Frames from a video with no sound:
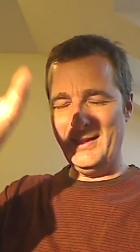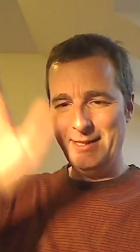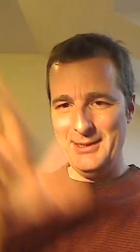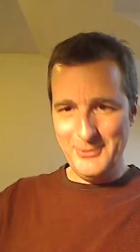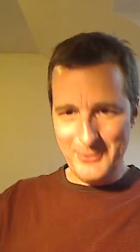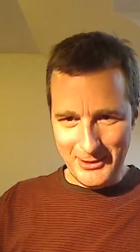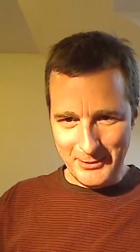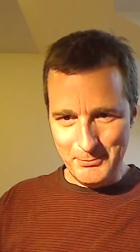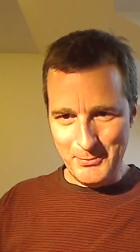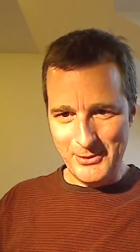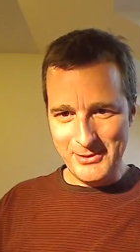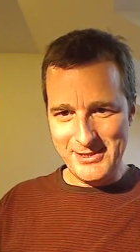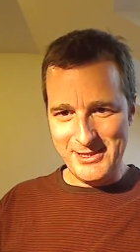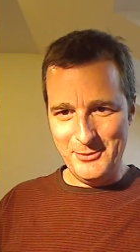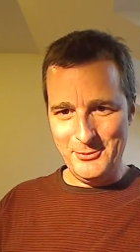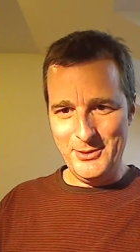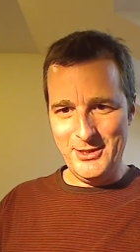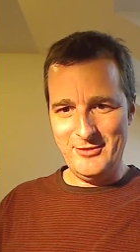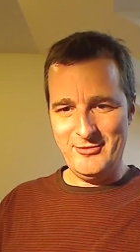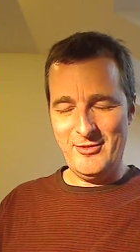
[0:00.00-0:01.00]
you can
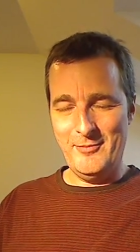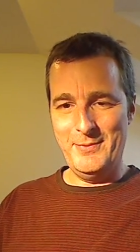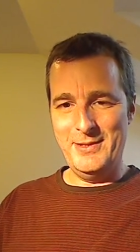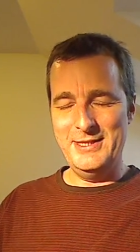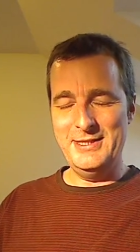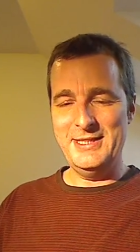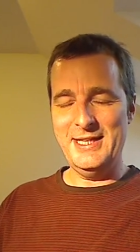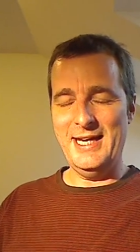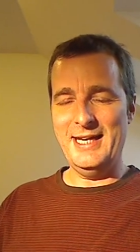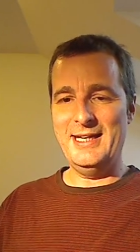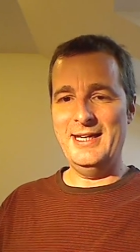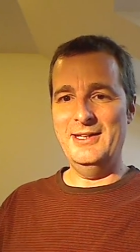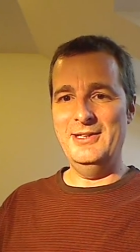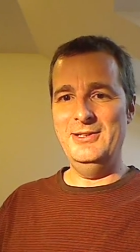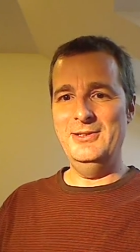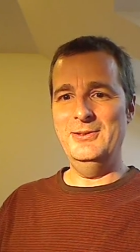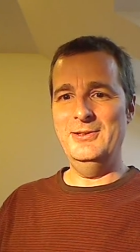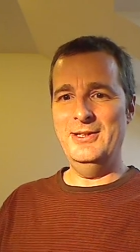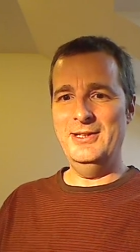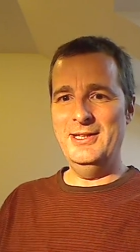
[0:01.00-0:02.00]
mostly work from the Czech,
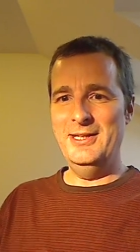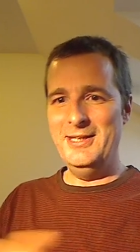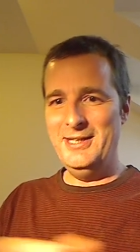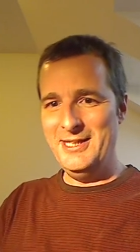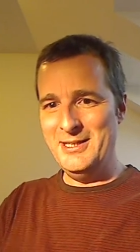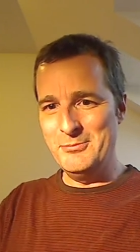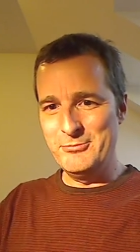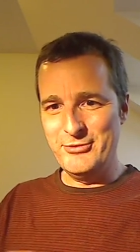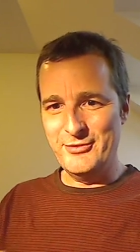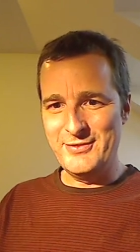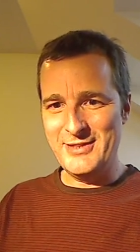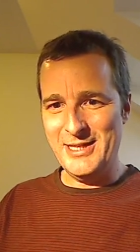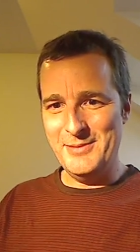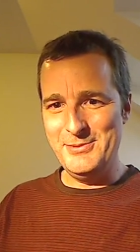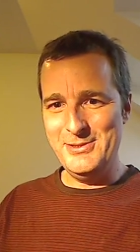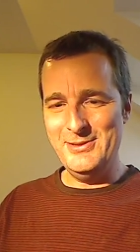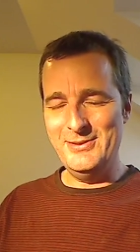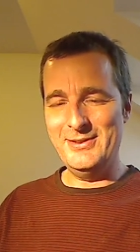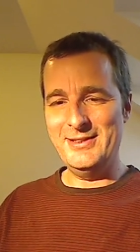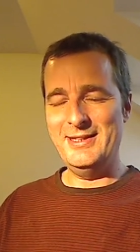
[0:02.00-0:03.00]
and the number of
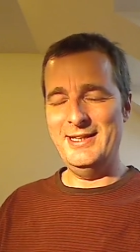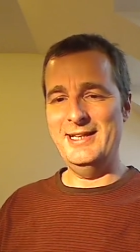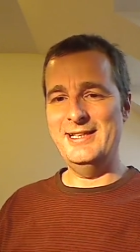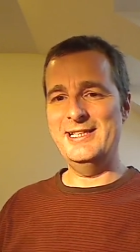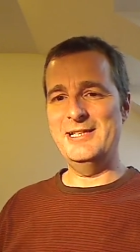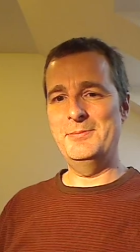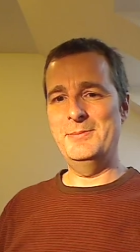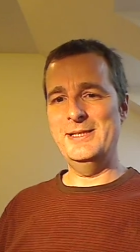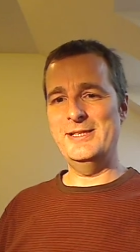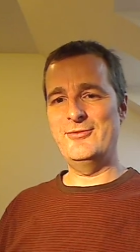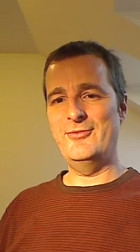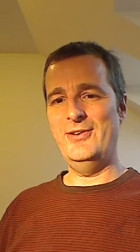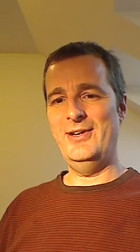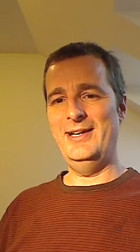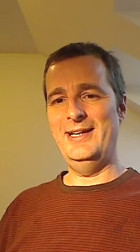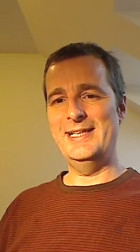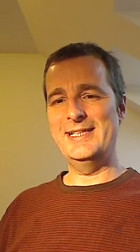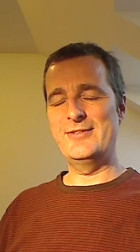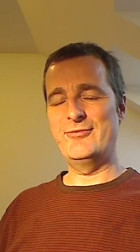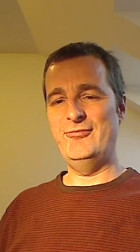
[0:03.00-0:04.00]
times you look things up is
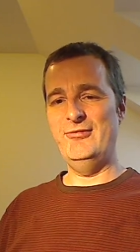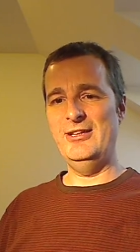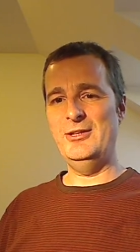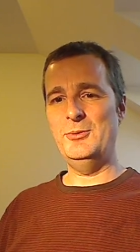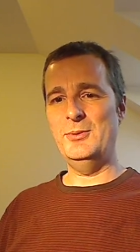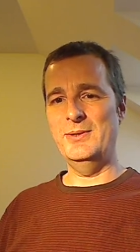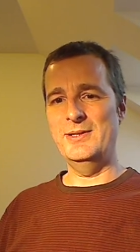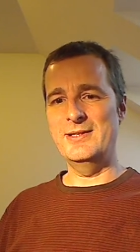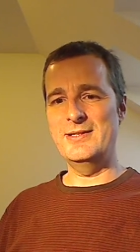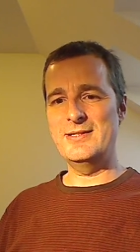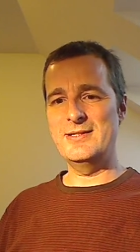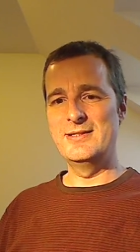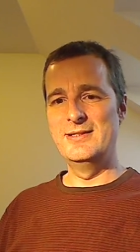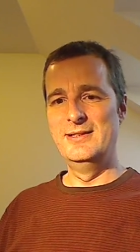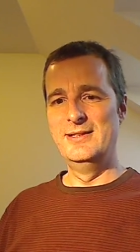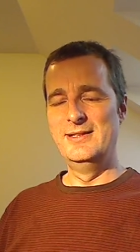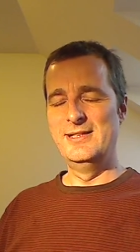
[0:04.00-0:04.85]
far less frequent.